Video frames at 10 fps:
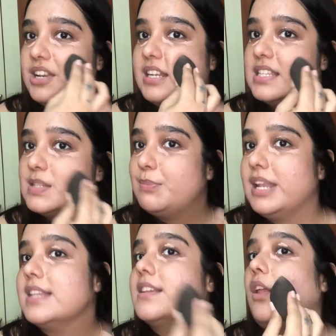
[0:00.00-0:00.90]
in its
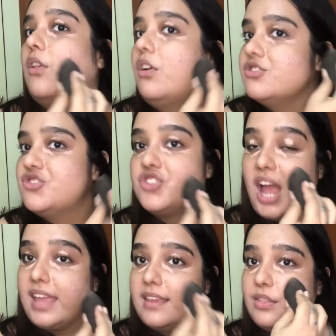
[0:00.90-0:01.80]
place and you're not
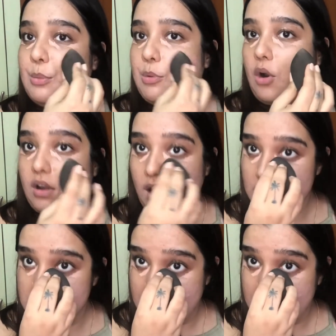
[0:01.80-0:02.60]
dragging the product.